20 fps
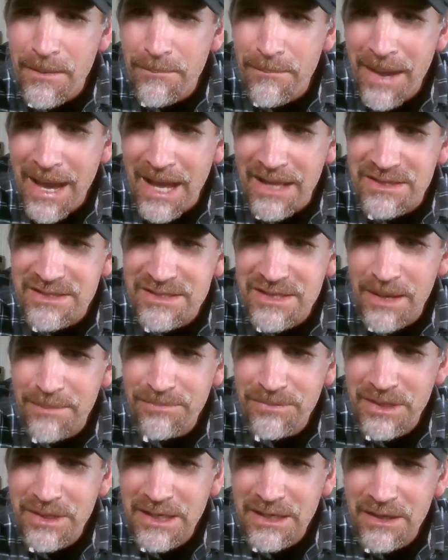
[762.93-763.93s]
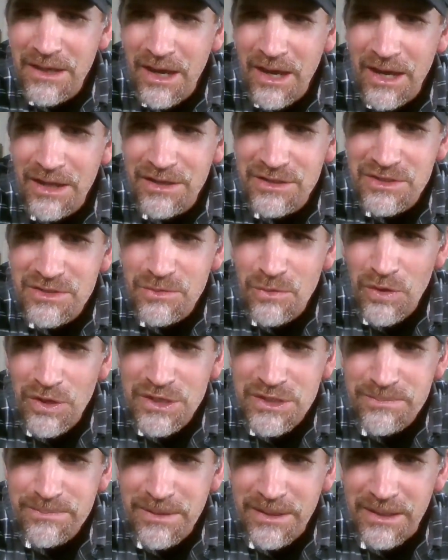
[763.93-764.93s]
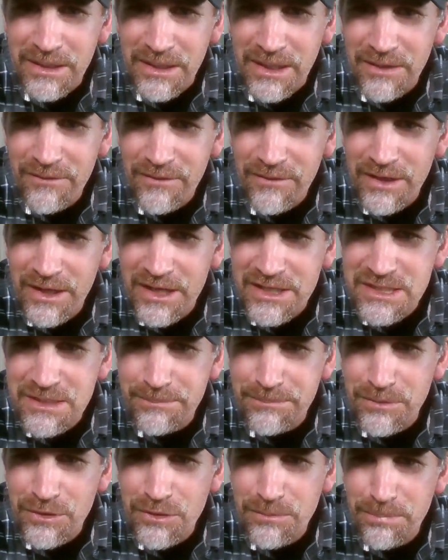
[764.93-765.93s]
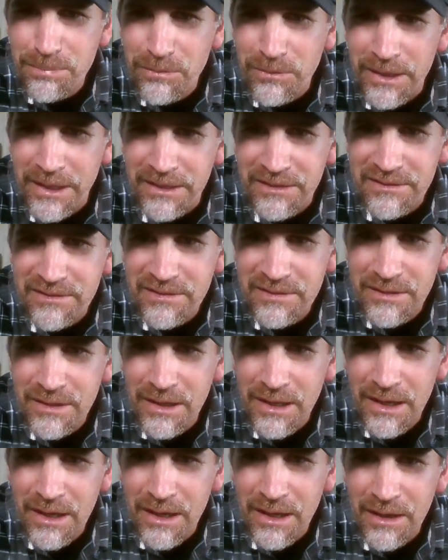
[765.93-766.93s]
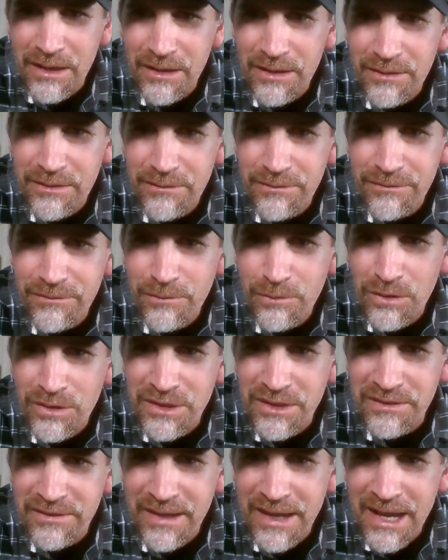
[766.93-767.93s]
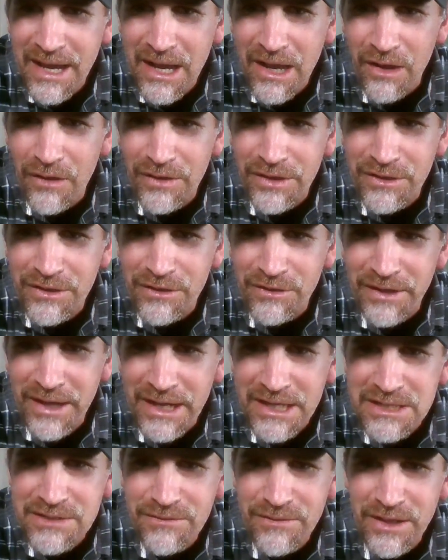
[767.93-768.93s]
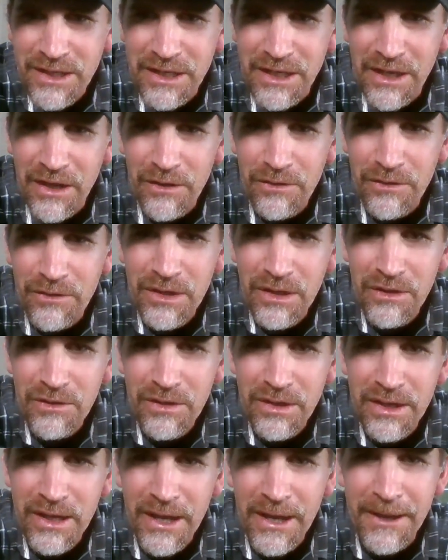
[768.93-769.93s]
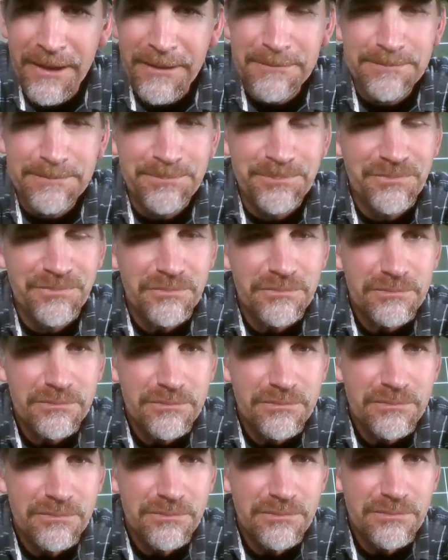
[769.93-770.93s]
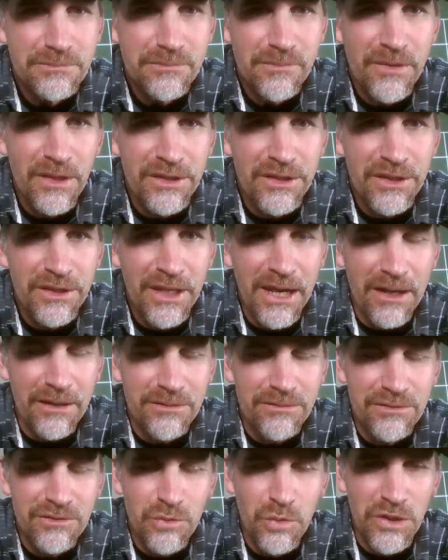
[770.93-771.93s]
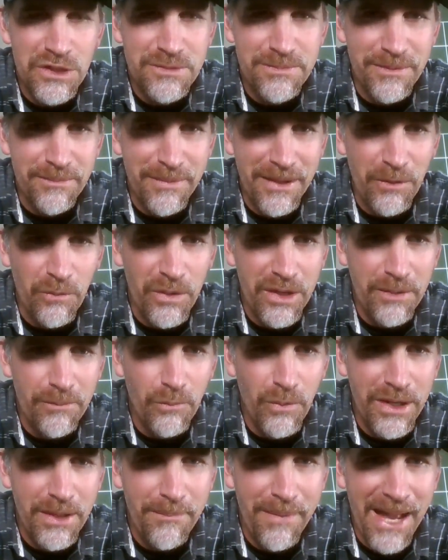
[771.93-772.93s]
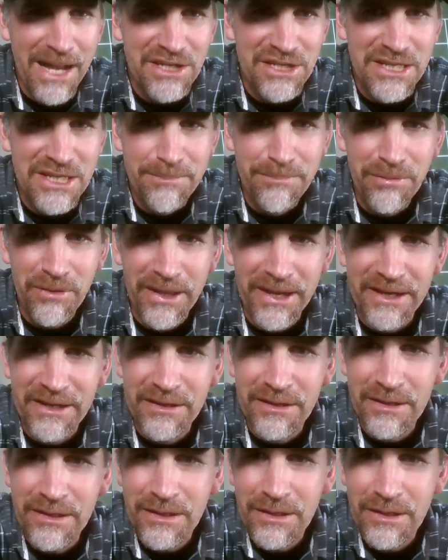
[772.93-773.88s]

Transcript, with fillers: Matt, something on Schwartzman giving us a blueprint uh, for Nadal in your next video. Okay. Yeah, Schwartzman, man, what a what a match he played.